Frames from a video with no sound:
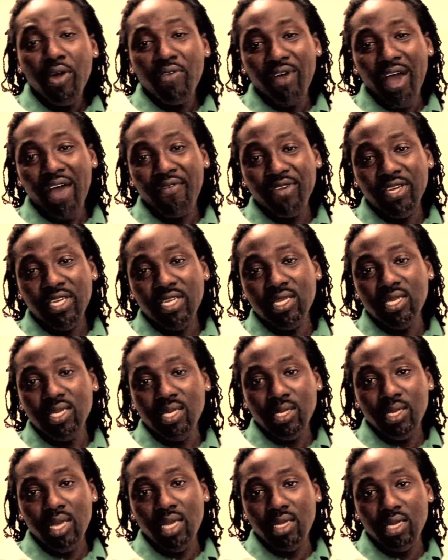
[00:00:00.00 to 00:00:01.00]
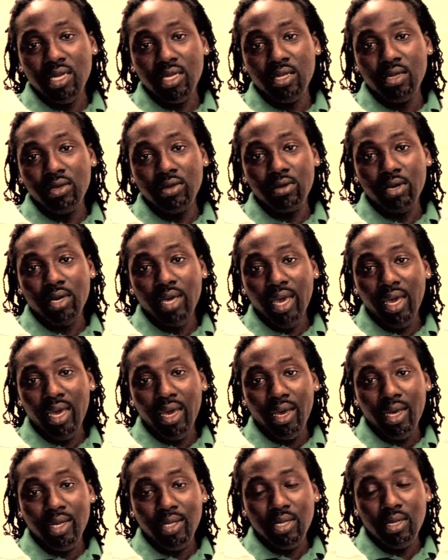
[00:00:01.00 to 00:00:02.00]
of African descent in the UK
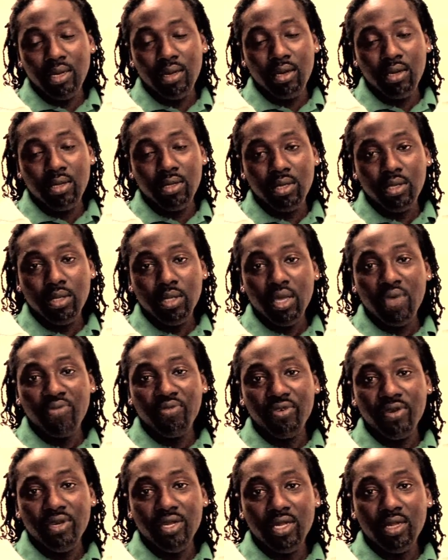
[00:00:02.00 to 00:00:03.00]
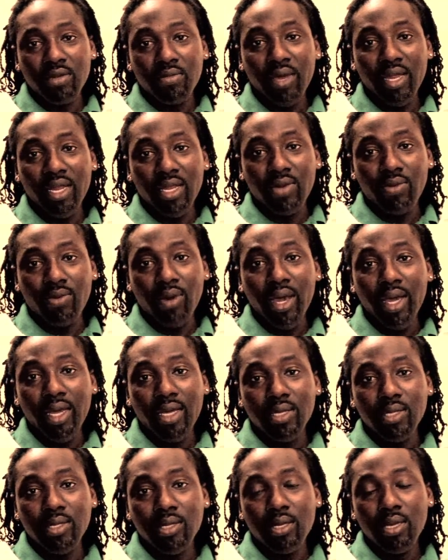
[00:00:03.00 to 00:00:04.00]
are still also suffering in many
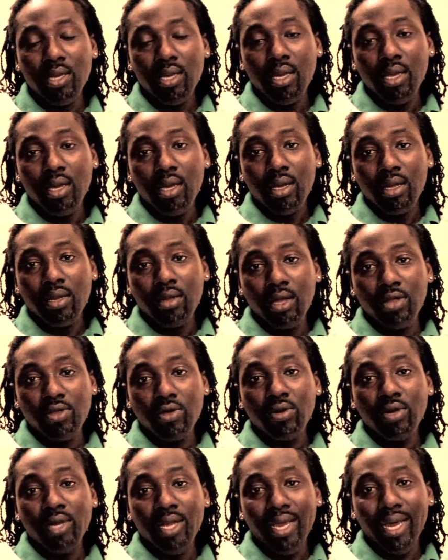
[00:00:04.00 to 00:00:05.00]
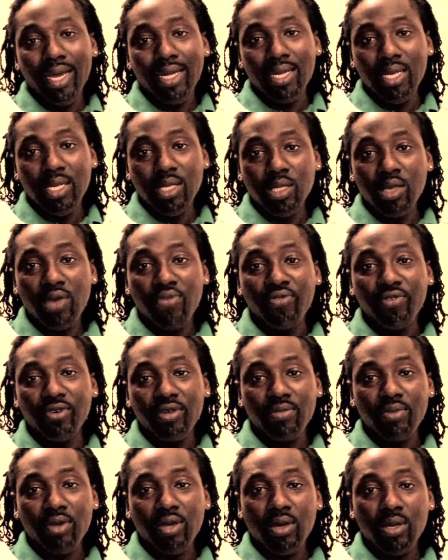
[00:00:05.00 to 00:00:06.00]
ways. Not only are they
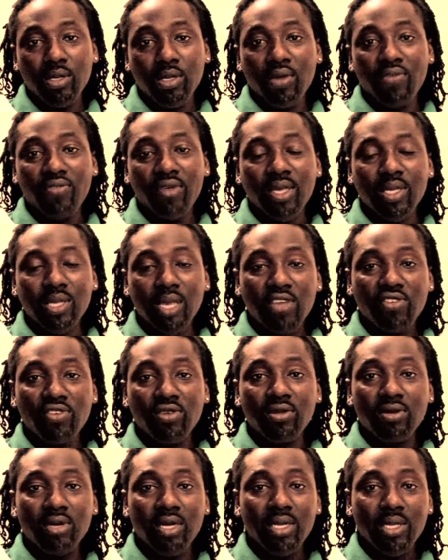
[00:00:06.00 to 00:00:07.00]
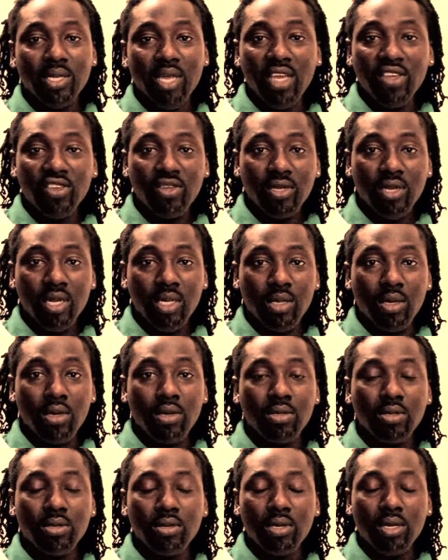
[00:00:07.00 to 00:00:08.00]
suffering because of their sexual orientation, there's
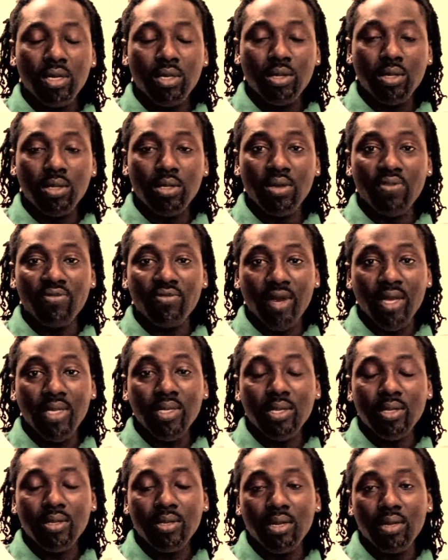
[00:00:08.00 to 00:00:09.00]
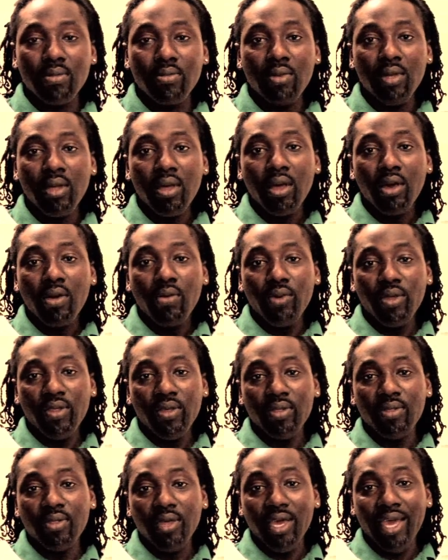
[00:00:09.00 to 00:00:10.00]
also issues of racism
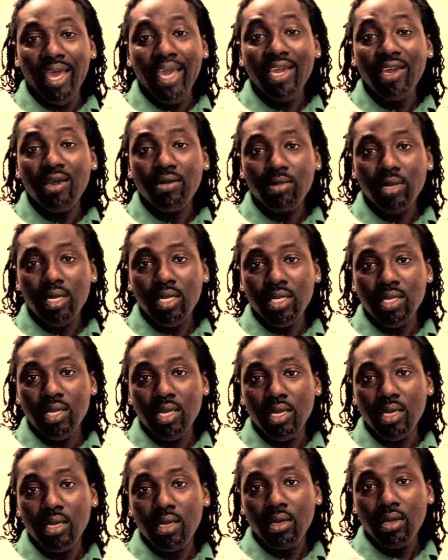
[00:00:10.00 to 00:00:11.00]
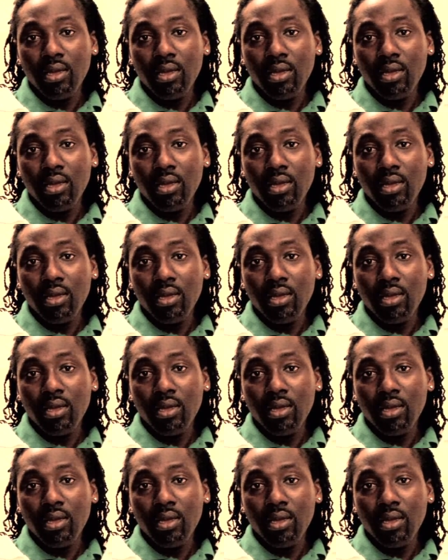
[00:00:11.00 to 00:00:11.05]
within the gay community.